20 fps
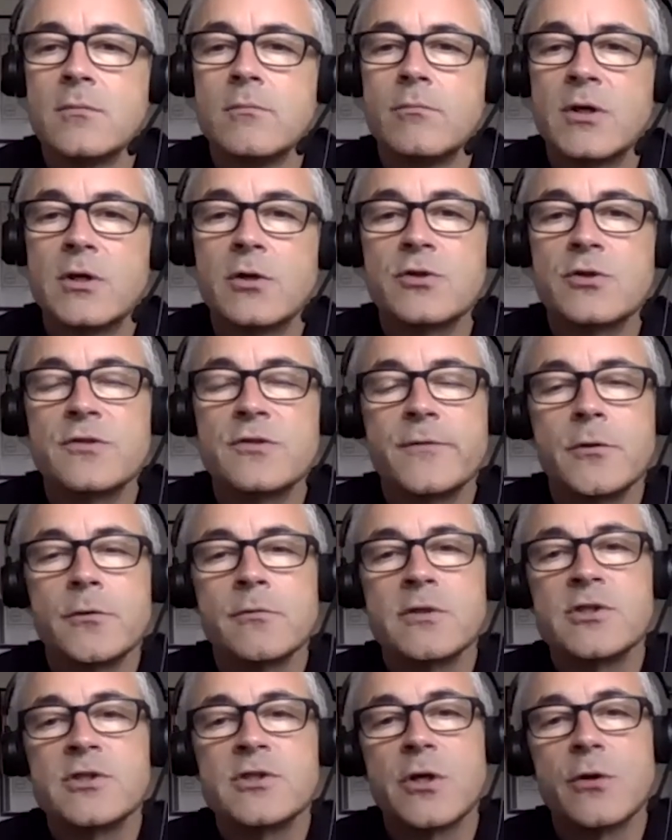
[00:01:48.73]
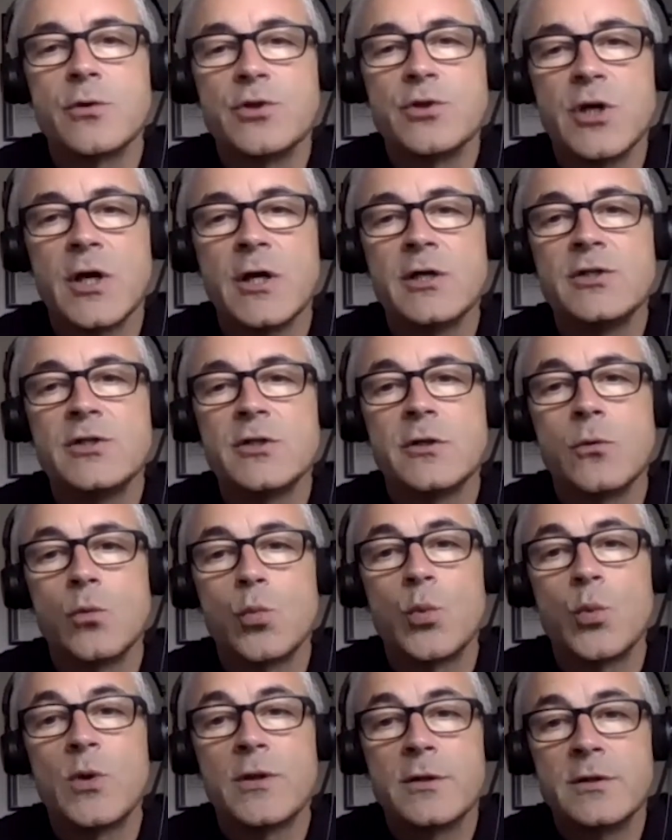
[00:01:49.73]
because of your association
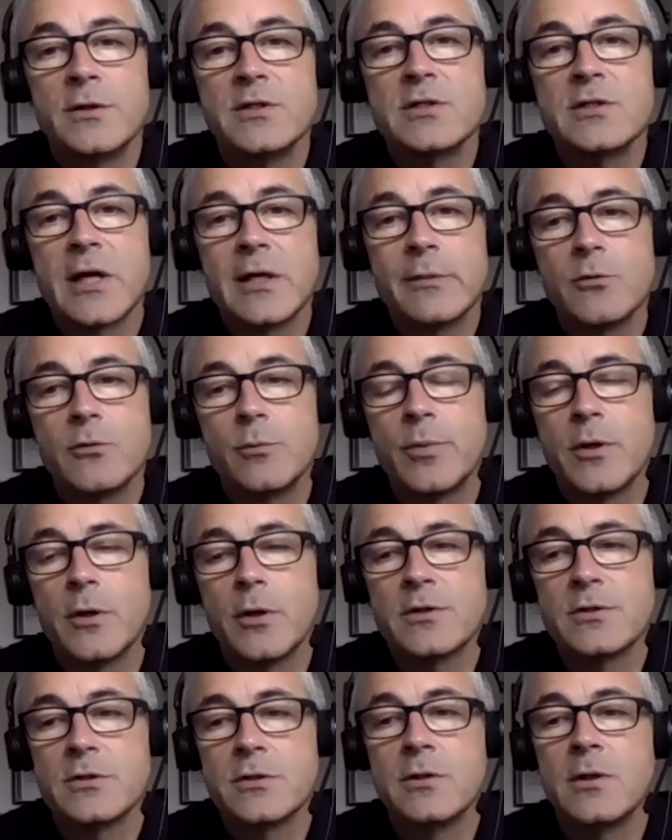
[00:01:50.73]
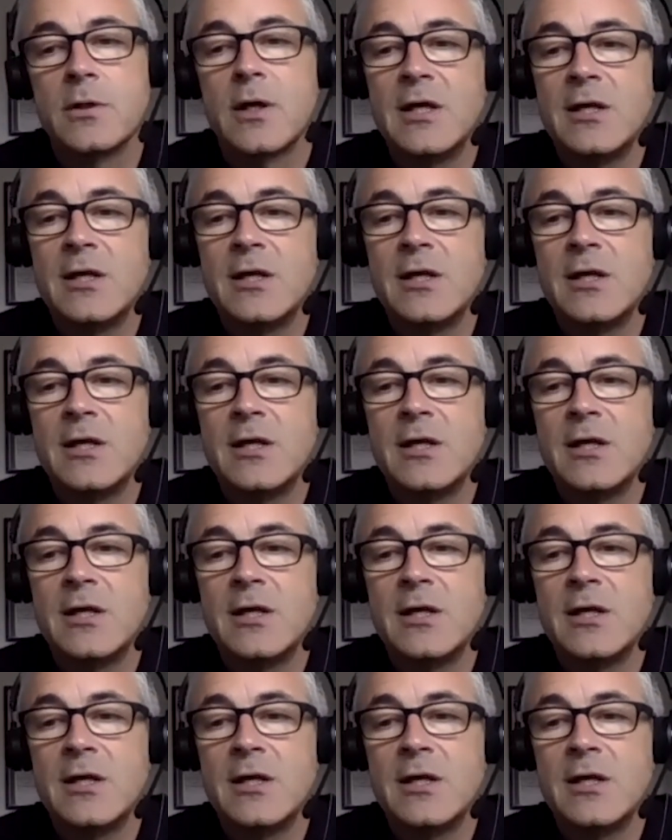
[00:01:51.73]
with the disabled person,